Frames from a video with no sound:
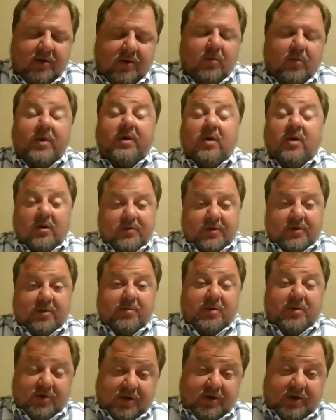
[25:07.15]
We call it the
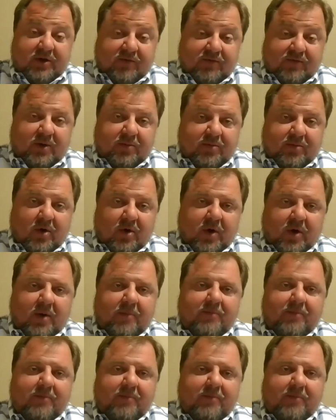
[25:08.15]
community in the flood program.